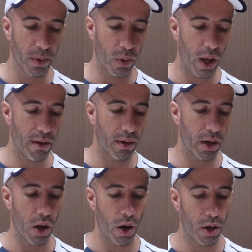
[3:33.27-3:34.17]
We have a
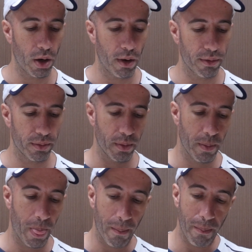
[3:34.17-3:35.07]
lot of
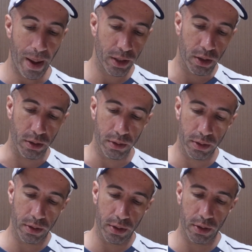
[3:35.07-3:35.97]

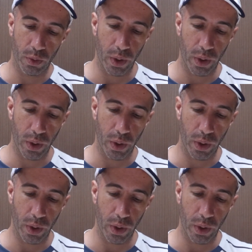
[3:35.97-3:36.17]
methods.